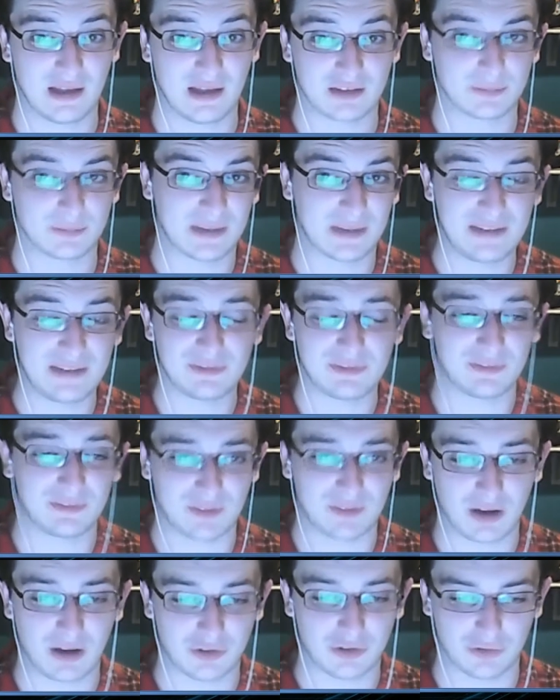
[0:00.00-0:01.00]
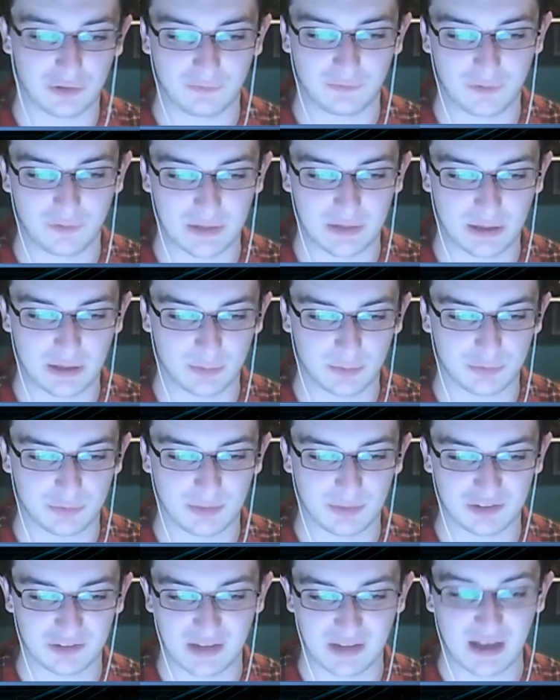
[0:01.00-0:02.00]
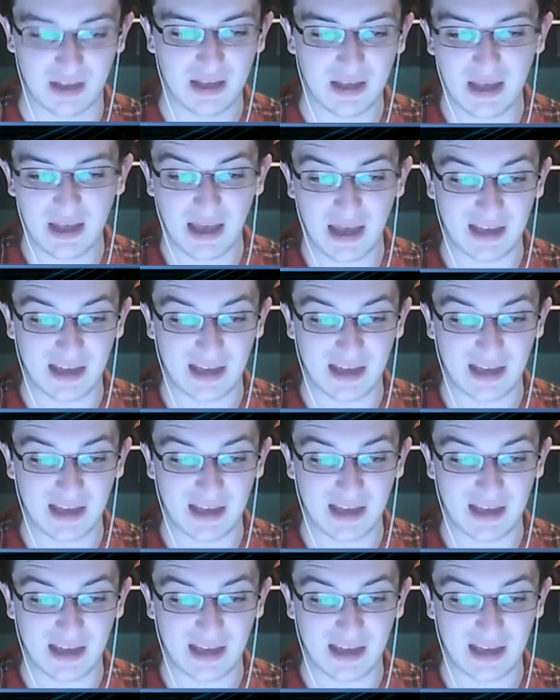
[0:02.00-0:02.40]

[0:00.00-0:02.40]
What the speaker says: It's, even if the car's not fully optimized yet.